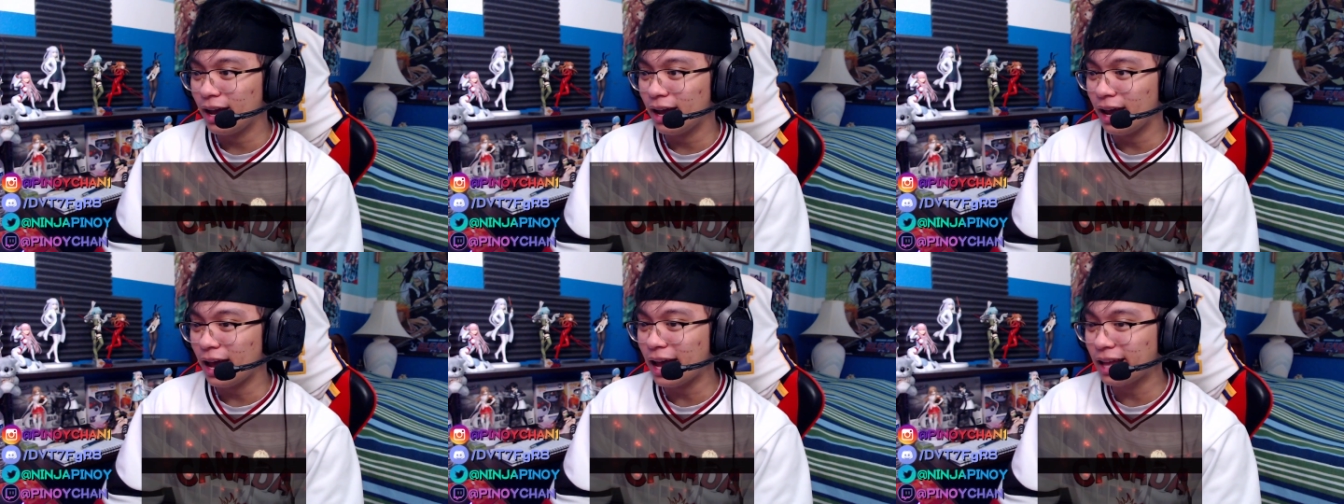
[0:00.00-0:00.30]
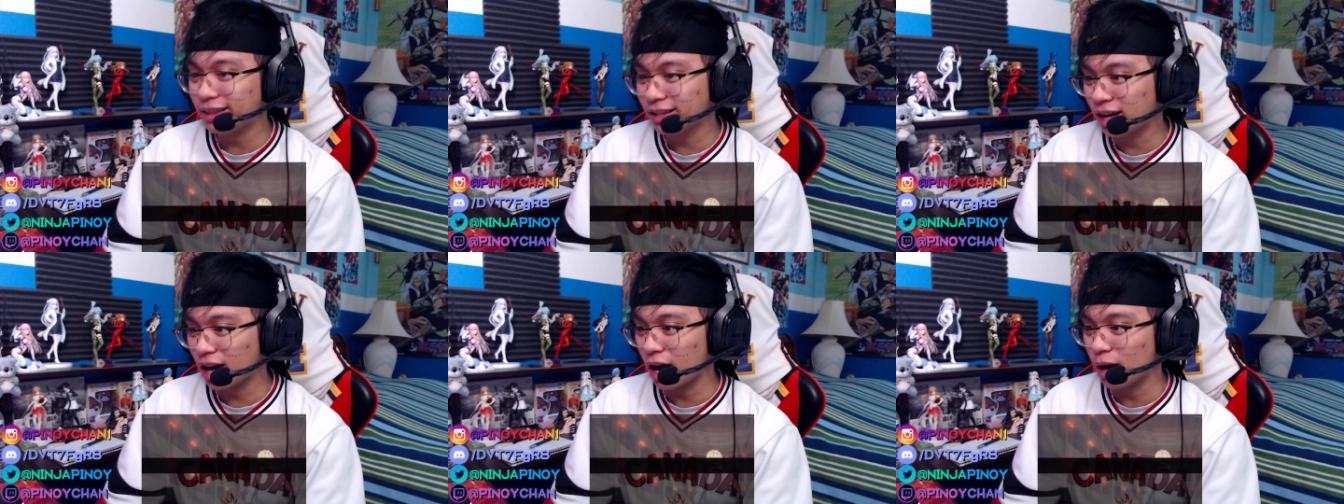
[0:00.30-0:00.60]

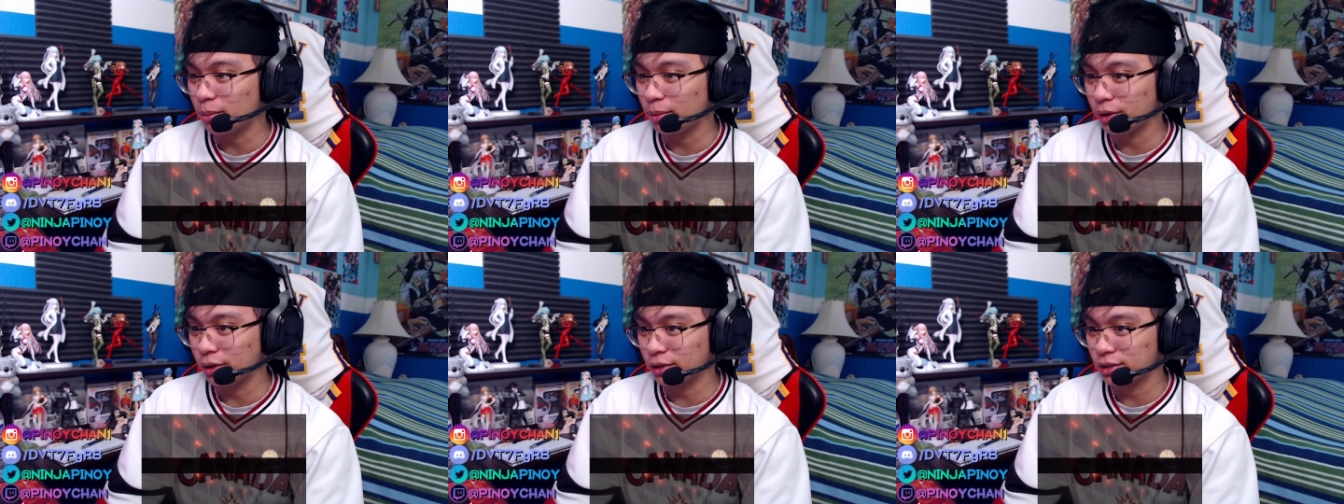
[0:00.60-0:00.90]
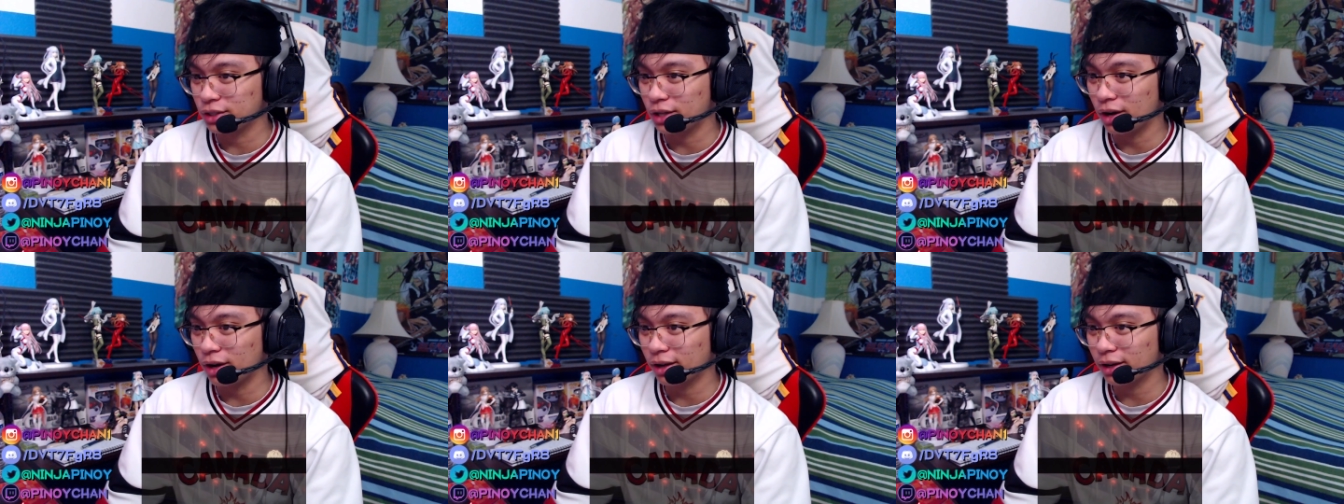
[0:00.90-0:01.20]
and commoners,
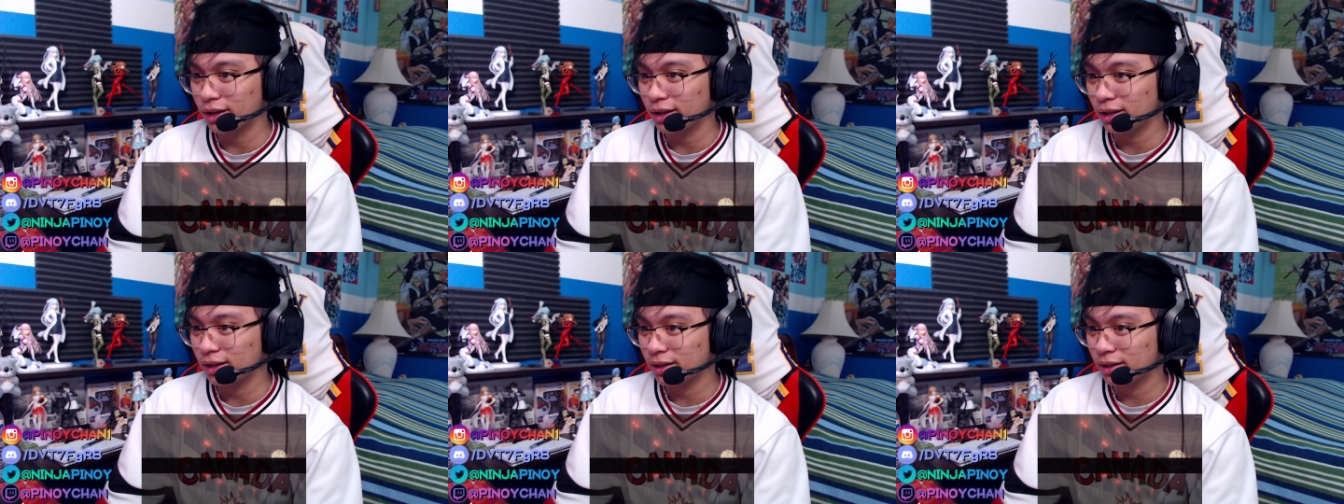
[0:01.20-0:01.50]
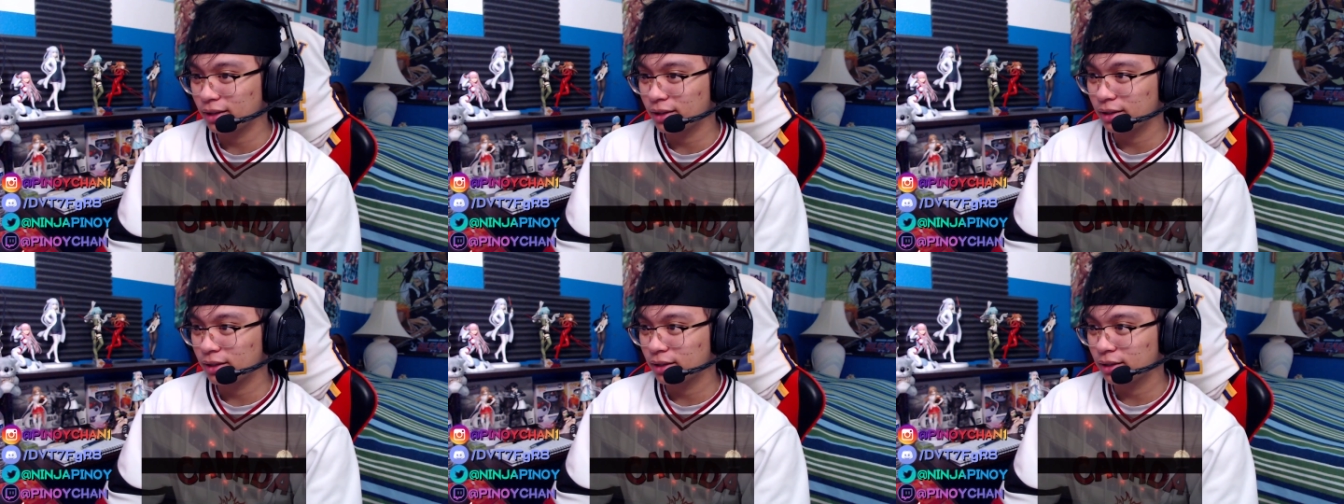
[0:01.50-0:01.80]
dog.
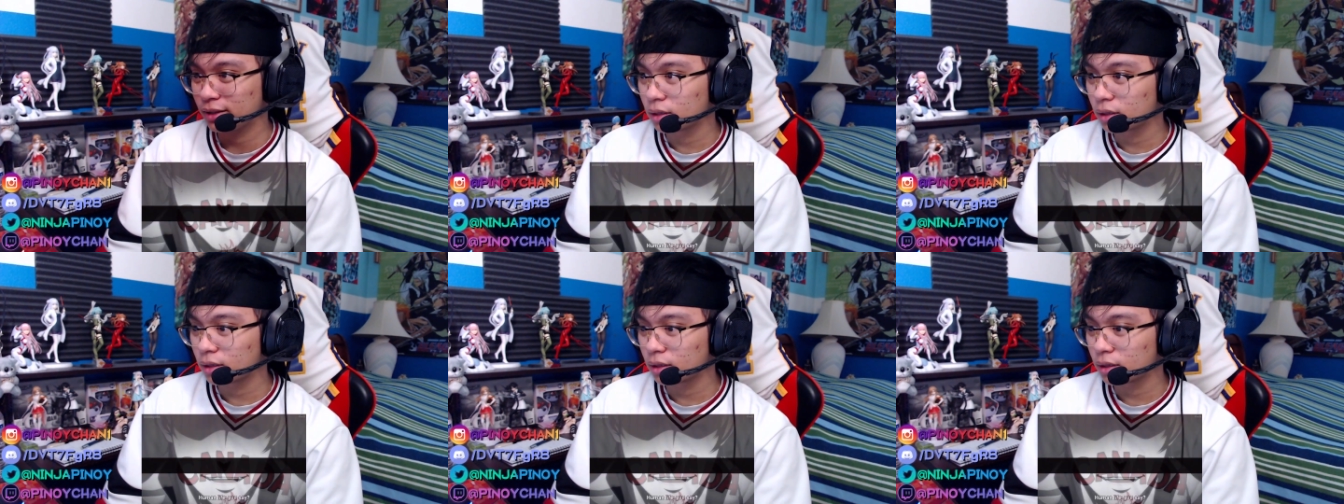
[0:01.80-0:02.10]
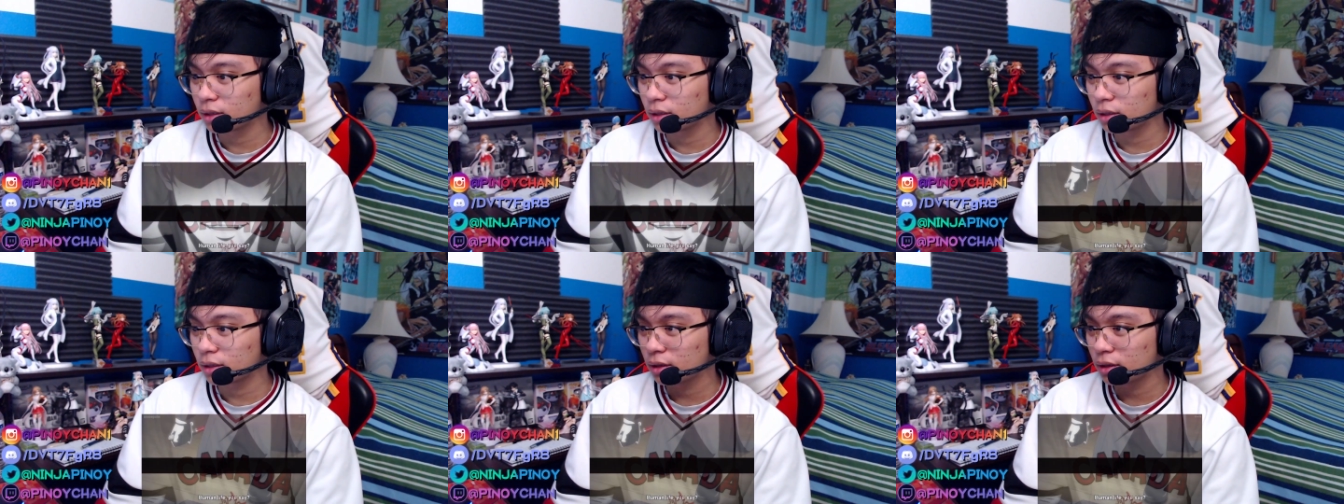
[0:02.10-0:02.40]

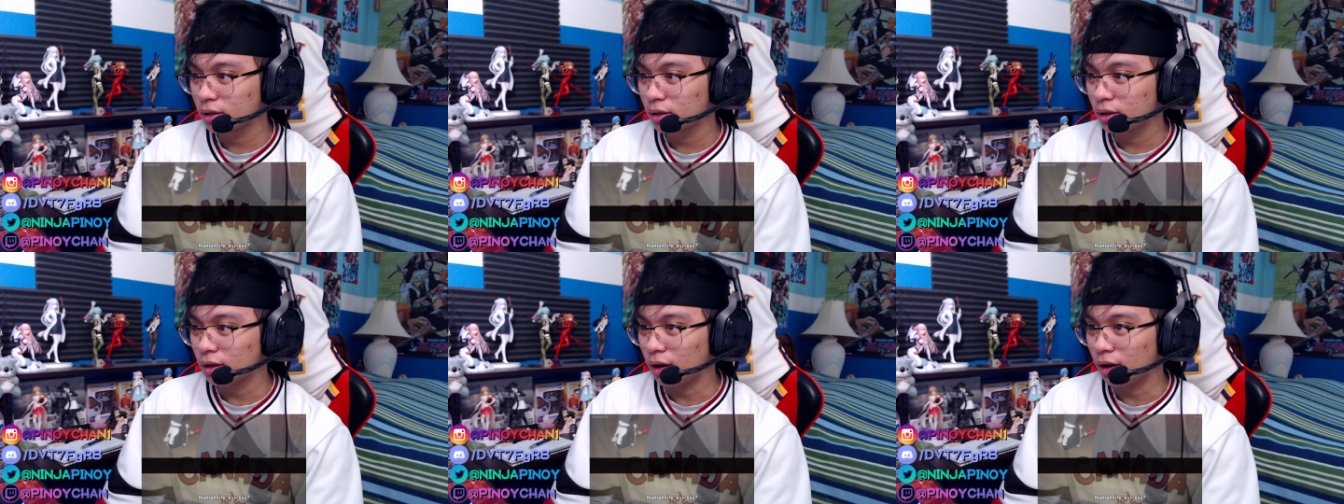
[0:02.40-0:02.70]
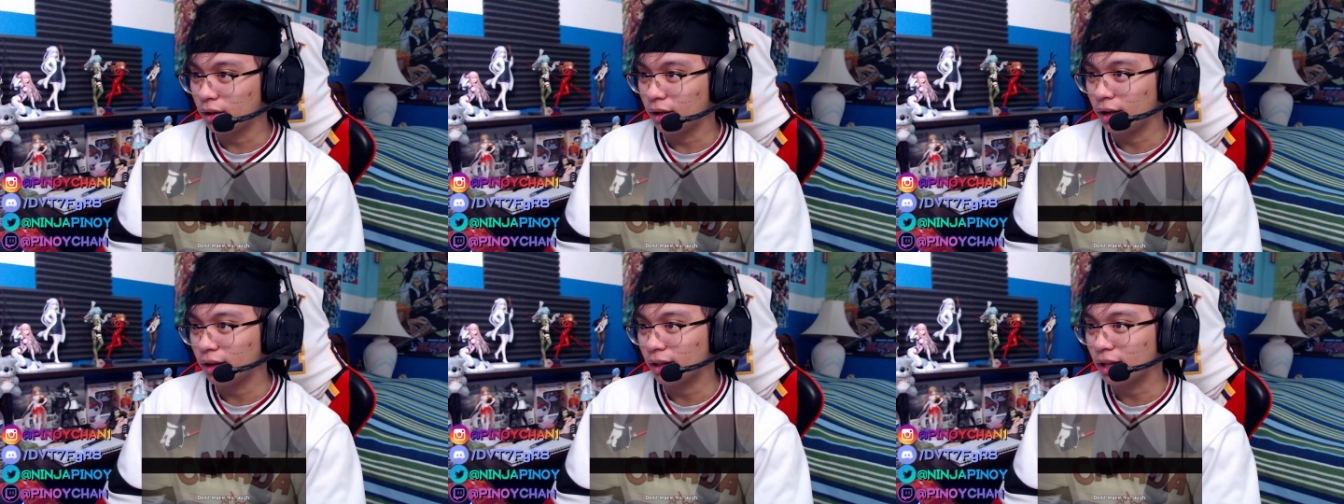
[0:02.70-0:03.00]
Oh,
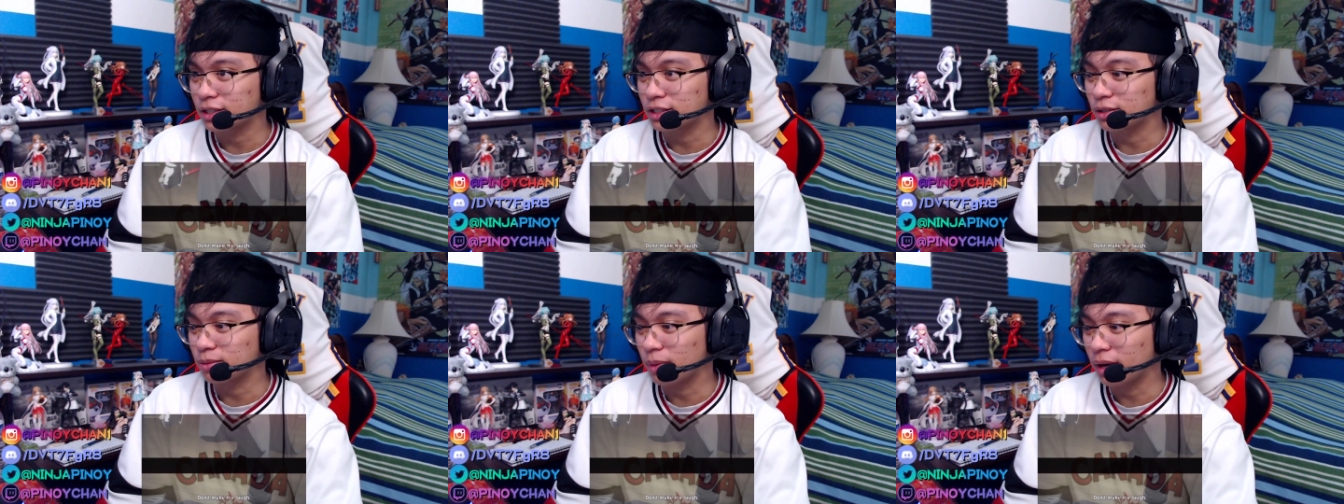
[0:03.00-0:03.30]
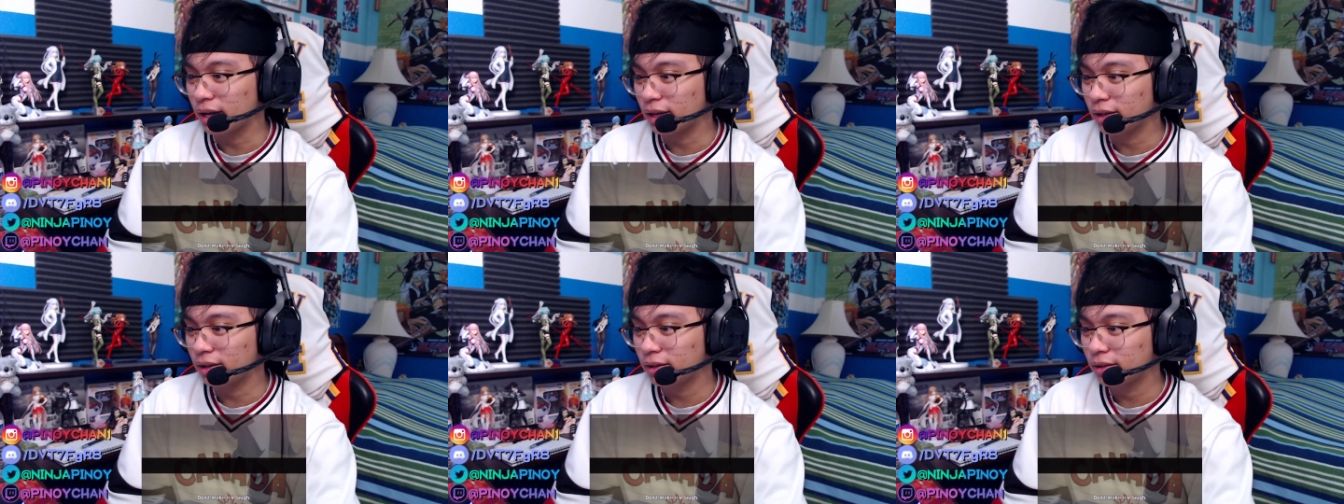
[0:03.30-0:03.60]
yeah, he lost his
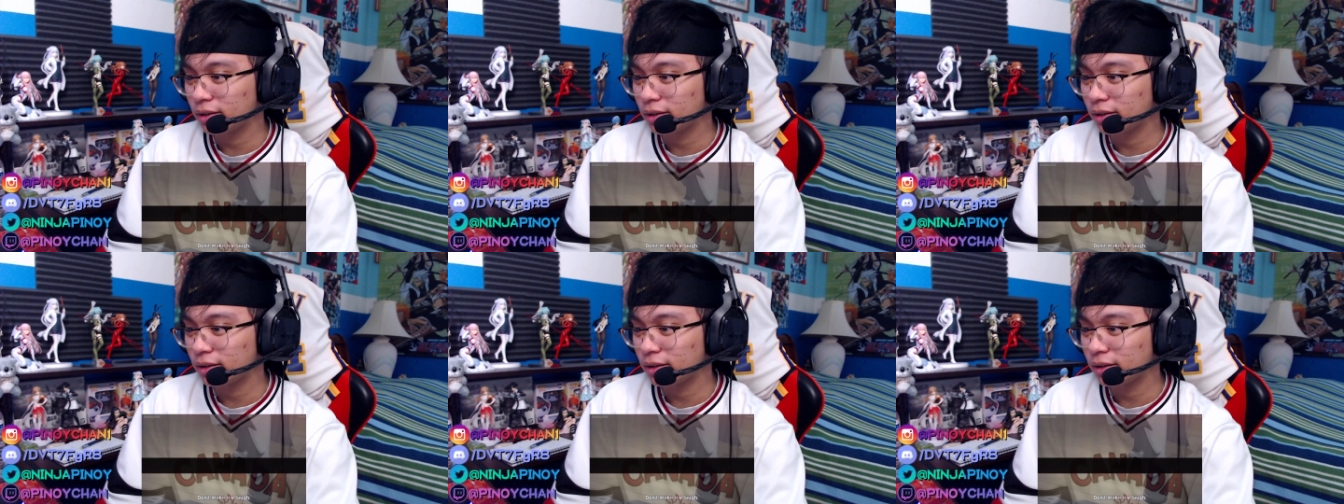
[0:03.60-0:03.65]
mind.